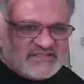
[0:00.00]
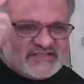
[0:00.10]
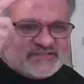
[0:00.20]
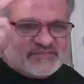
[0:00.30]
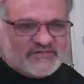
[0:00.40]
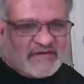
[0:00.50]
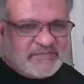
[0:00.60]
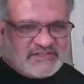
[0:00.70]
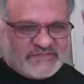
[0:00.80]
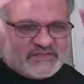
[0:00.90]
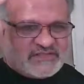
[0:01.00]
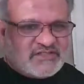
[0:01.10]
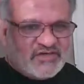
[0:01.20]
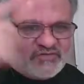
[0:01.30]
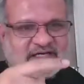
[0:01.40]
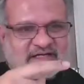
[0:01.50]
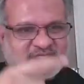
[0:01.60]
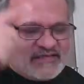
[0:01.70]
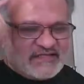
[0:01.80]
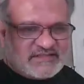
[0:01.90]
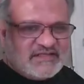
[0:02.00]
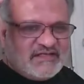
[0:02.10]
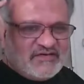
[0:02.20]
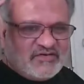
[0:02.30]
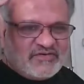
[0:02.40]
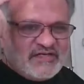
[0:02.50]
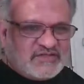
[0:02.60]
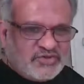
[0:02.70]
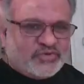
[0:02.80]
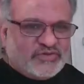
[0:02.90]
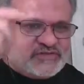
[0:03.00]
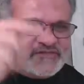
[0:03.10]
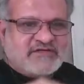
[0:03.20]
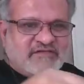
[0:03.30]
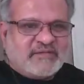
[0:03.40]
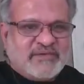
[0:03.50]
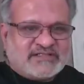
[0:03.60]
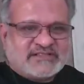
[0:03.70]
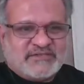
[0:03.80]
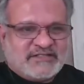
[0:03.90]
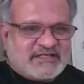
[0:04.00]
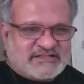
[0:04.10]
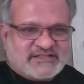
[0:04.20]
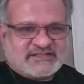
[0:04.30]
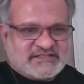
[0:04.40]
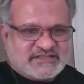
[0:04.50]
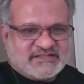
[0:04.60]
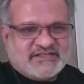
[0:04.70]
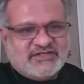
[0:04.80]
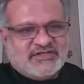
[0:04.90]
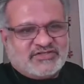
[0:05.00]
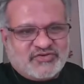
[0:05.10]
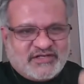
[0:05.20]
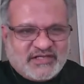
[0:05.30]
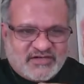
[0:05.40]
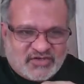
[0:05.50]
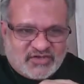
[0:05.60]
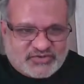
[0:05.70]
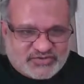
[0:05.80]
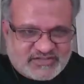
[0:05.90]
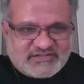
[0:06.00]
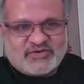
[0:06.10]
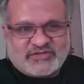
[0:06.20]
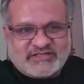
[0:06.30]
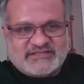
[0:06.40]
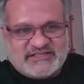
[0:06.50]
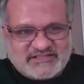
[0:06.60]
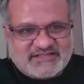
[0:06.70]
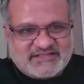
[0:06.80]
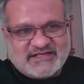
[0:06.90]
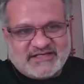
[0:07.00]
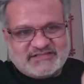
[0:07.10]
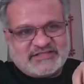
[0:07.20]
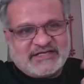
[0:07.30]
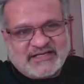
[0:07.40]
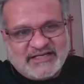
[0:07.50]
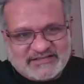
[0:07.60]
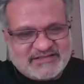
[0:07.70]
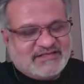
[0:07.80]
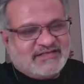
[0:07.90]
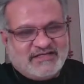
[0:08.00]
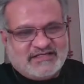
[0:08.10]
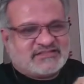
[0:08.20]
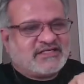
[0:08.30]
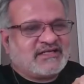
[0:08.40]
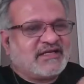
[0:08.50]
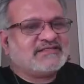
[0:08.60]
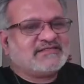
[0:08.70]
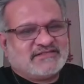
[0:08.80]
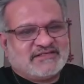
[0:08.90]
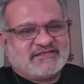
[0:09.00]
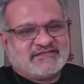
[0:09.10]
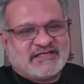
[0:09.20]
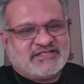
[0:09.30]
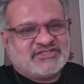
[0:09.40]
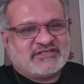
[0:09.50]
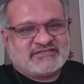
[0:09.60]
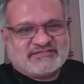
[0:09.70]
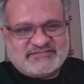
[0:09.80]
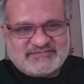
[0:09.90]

system, development system, doesn't know that. It has only tools for developing something that doesn't exist. So it ignores what exists. It sidelines. And Alisher